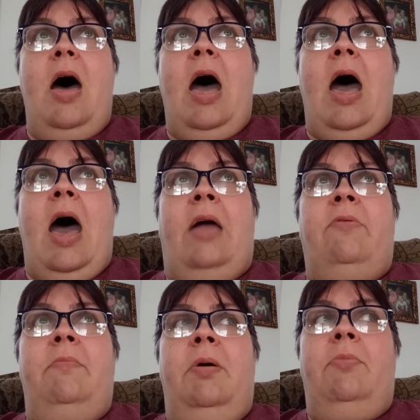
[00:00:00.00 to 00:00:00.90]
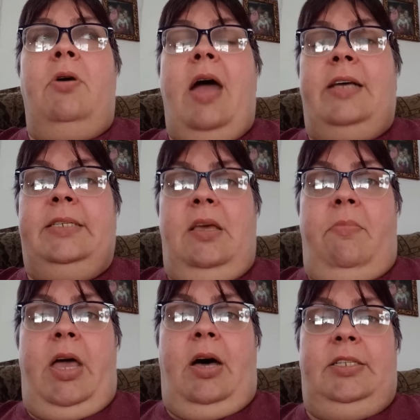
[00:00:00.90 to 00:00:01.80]
I remember asking
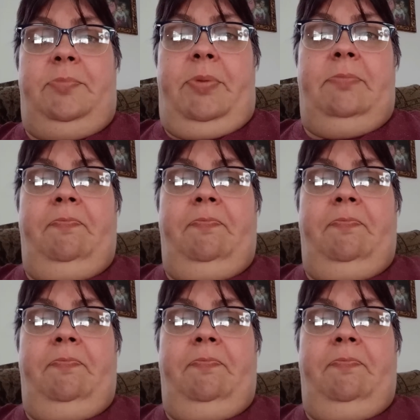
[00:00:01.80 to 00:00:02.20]
my husband